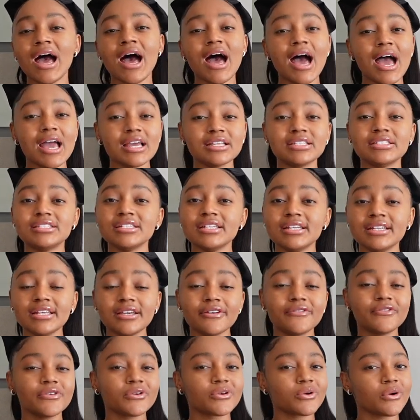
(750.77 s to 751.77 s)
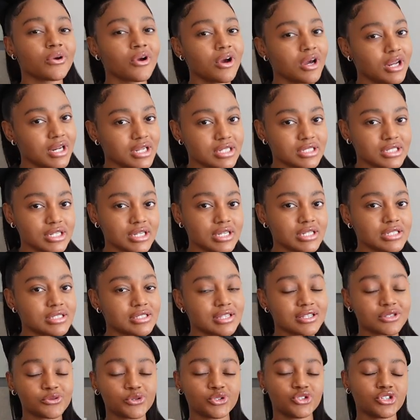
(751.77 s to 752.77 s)
Ideally, if you're going on a date,
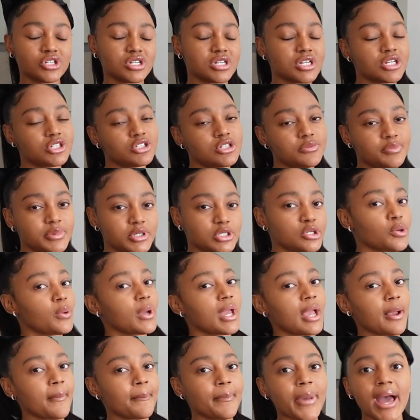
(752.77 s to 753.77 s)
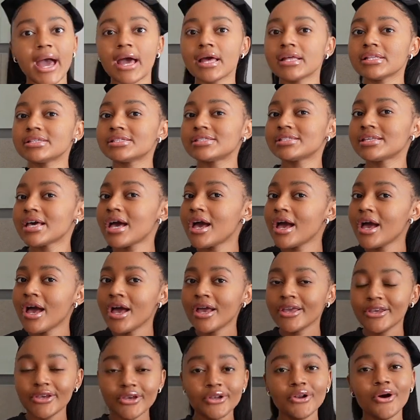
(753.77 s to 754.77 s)
that's what your date should be doing. But,
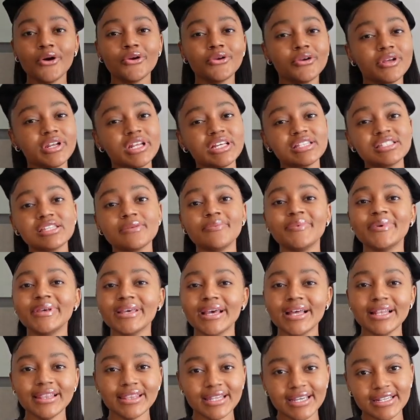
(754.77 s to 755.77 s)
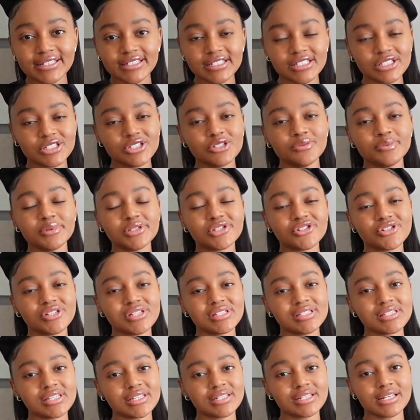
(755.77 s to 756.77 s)
you know, you need to be a lady to be
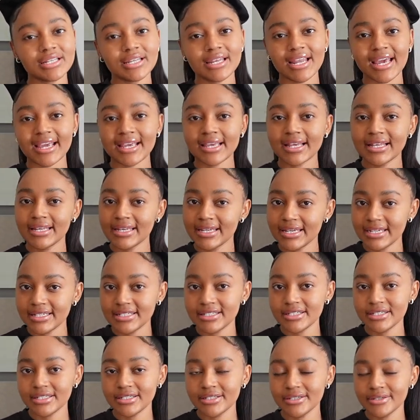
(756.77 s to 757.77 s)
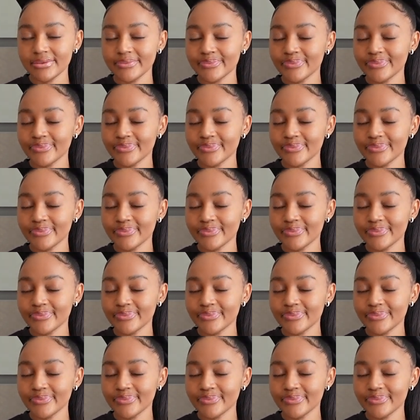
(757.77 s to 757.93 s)
treated like a lady.